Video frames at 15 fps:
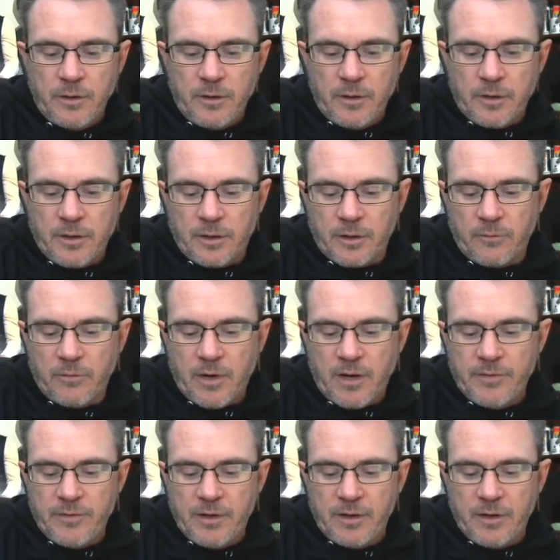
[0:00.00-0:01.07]
Get the
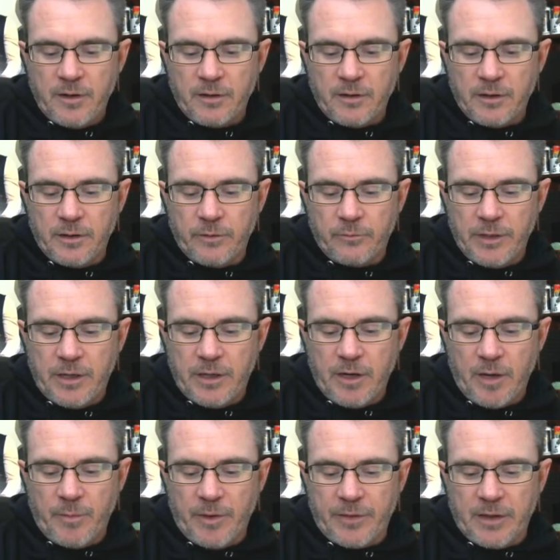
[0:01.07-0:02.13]
Guavi in here. I don't really care
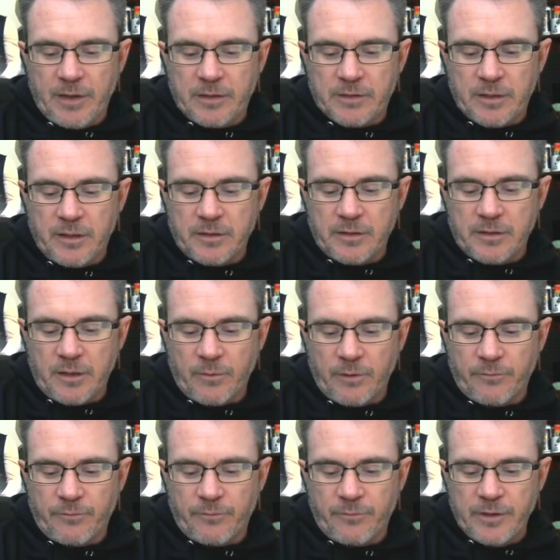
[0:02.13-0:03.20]
about that Tauntaun. We're
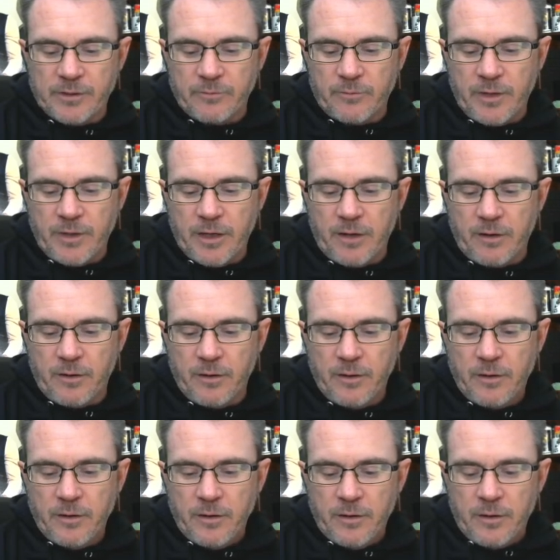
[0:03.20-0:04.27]
gonna freeze him right here.
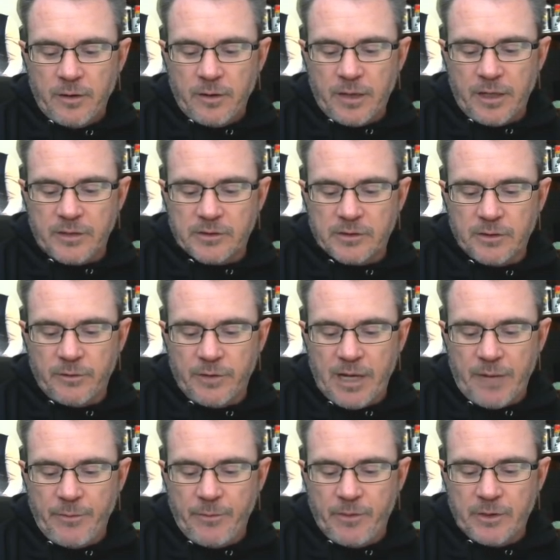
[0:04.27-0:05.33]
Okay, so
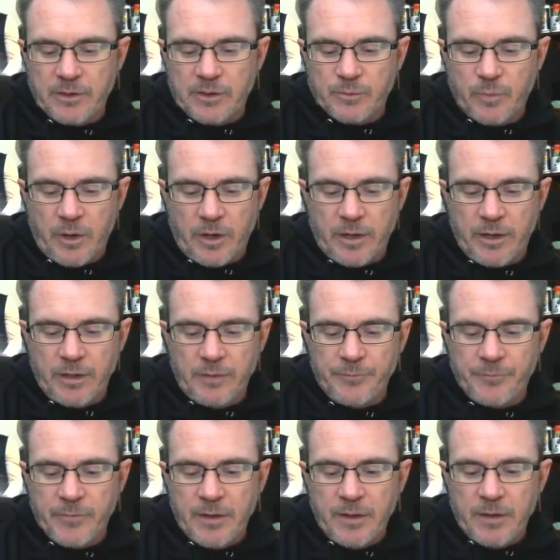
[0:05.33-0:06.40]
now we want to spawn.
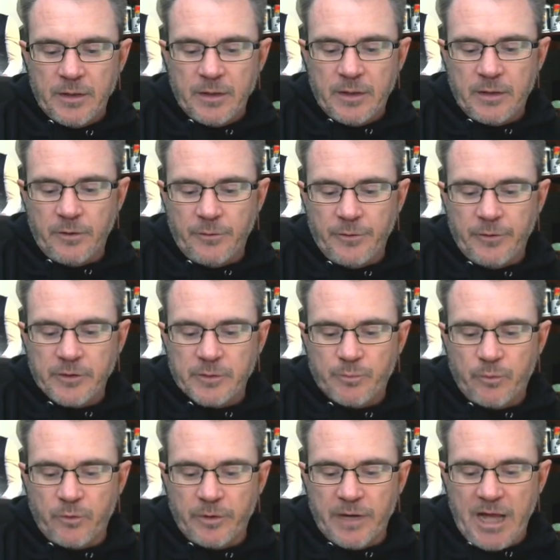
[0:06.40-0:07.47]
Kill those
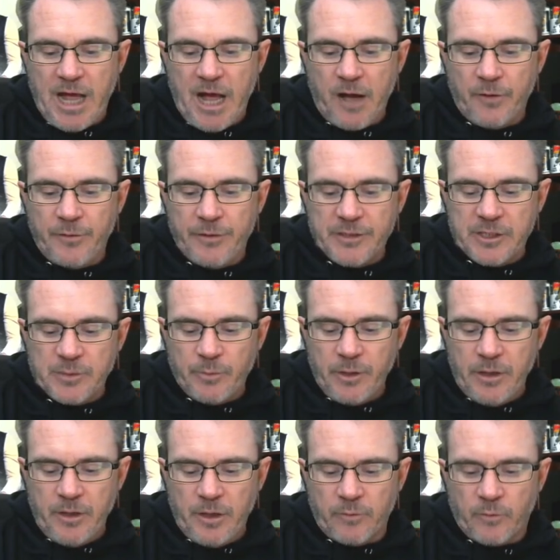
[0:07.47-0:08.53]
poor. Now, this is
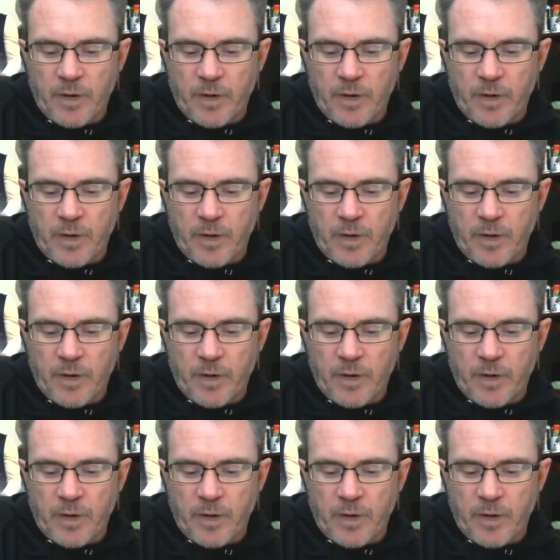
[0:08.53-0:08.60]
pretty good.